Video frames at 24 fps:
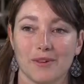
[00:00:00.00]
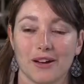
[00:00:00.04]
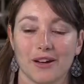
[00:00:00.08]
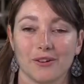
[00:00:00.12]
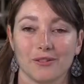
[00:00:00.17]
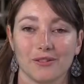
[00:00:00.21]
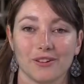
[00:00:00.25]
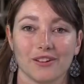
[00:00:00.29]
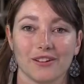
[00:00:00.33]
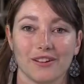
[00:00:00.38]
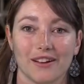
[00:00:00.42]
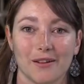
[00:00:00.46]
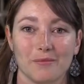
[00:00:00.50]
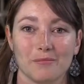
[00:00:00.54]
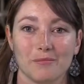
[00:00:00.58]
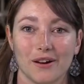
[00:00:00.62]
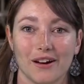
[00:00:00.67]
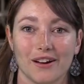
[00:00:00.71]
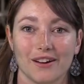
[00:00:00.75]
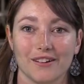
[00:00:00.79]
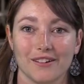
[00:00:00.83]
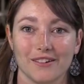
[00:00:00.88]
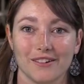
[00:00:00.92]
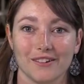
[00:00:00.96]
my own little
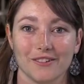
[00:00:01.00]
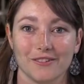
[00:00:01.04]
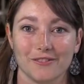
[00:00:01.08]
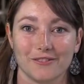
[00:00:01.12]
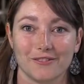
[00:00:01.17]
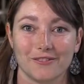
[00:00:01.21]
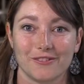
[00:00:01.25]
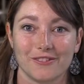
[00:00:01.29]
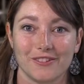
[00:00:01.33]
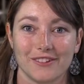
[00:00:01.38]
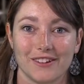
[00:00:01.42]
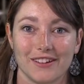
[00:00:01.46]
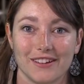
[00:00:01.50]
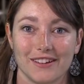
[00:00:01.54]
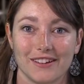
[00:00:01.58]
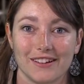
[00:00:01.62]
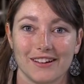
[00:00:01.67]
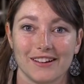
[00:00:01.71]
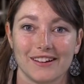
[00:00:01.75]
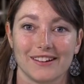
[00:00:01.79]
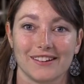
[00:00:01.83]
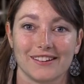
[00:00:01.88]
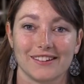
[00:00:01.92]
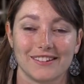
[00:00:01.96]
empire of
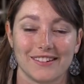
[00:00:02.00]
getting